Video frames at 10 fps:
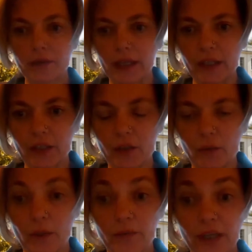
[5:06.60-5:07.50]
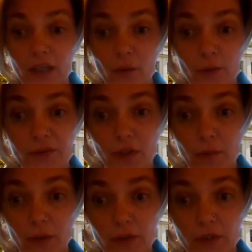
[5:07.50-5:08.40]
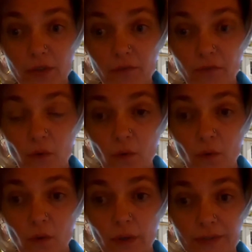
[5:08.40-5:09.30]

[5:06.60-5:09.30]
Thank you. Thank you all so much for